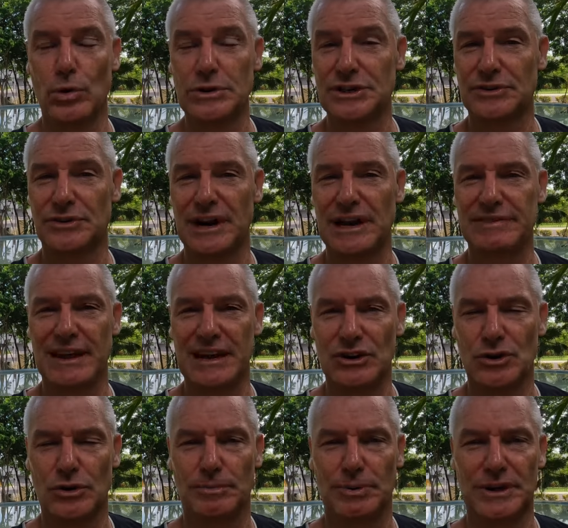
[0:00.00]
water around,
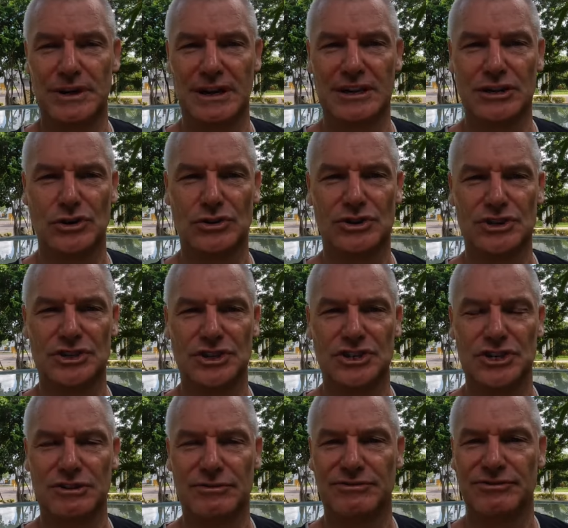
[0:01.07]
that could be a good
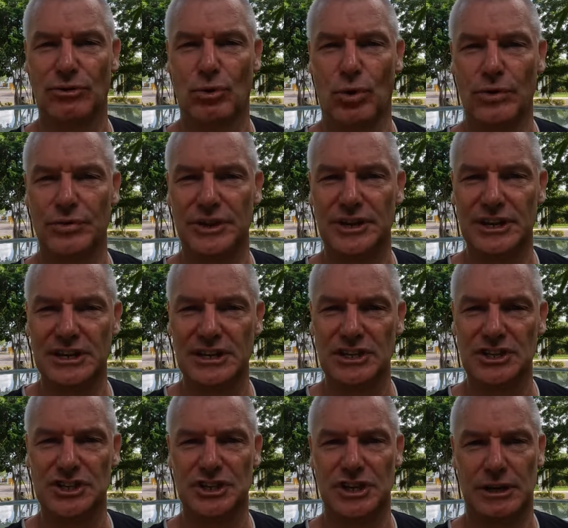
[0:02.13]
decision for the
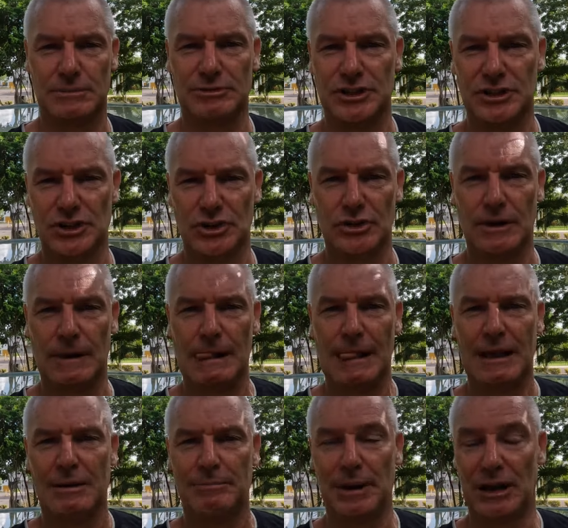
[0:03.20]
English team to do.
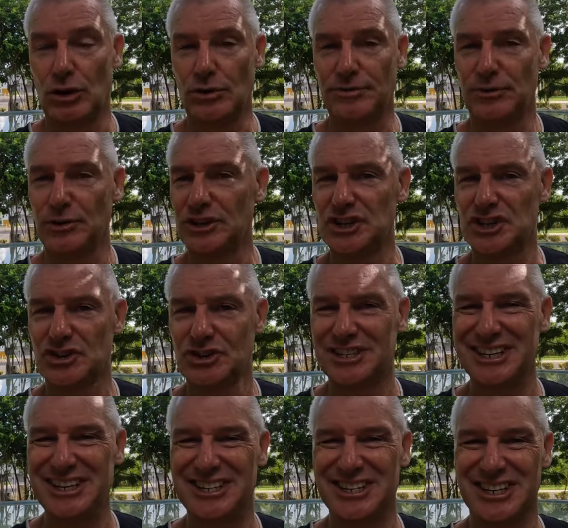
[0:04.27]
But look for the
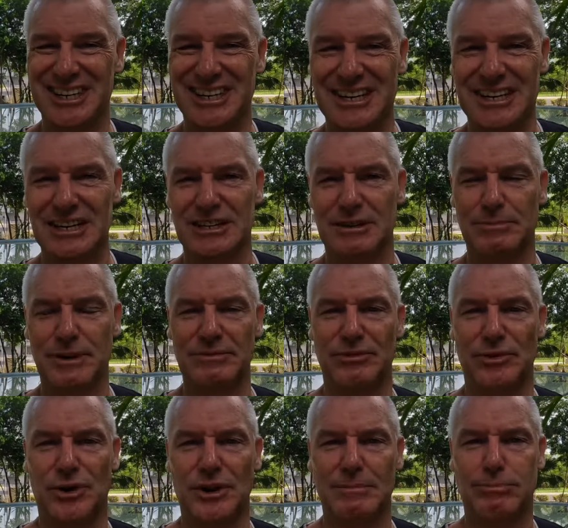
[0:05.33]
strategic kicking to be
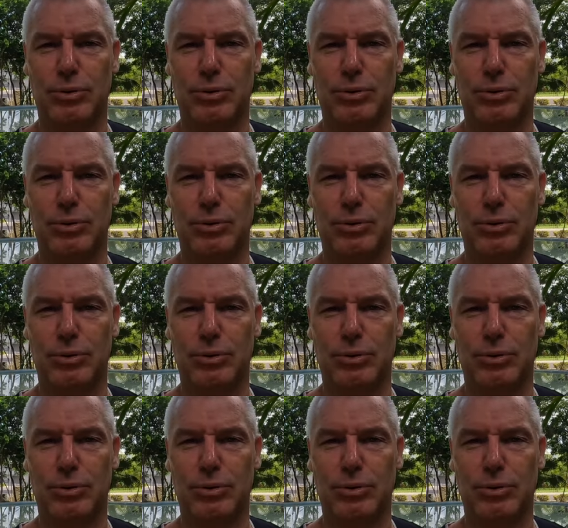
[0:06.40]
very